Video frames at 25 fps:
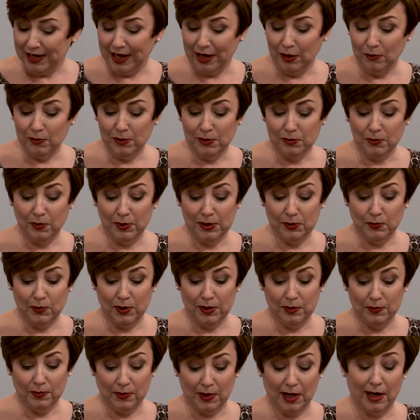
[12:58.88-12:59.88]
Now,
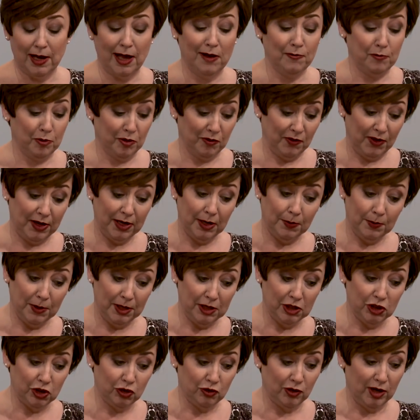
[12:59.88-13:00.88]
I have prophetic
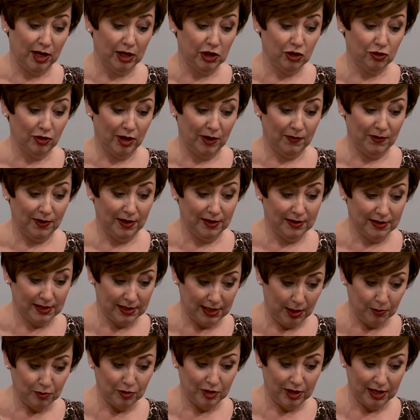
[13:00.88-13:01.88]
ministry. I travel
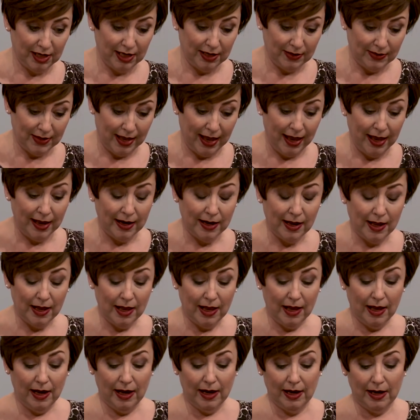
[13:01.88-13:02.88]
separately in that.
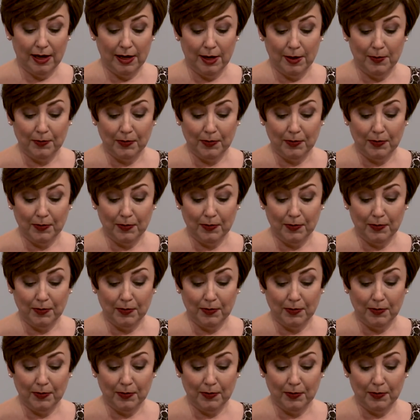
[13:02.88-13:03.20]
Yeah.